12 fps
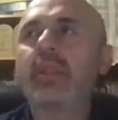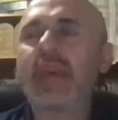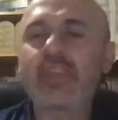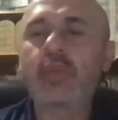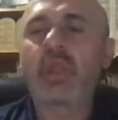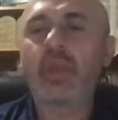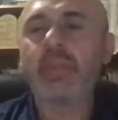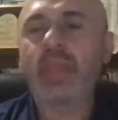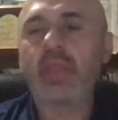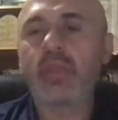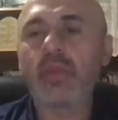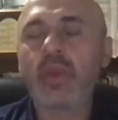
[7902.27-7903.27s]
That's what it
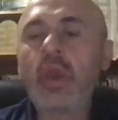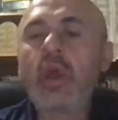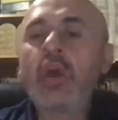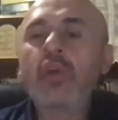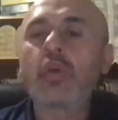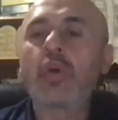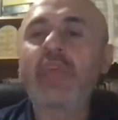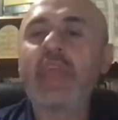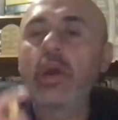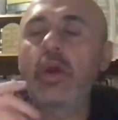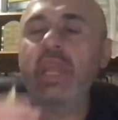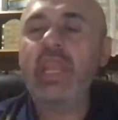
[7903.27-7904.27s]
means. So
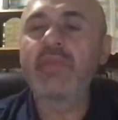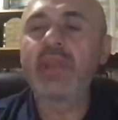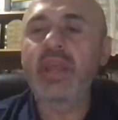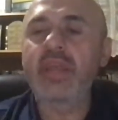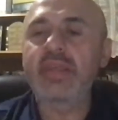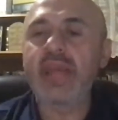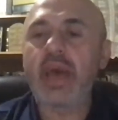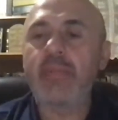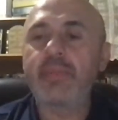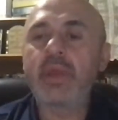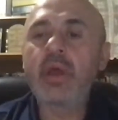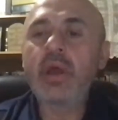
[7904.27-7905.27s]
they don't even accept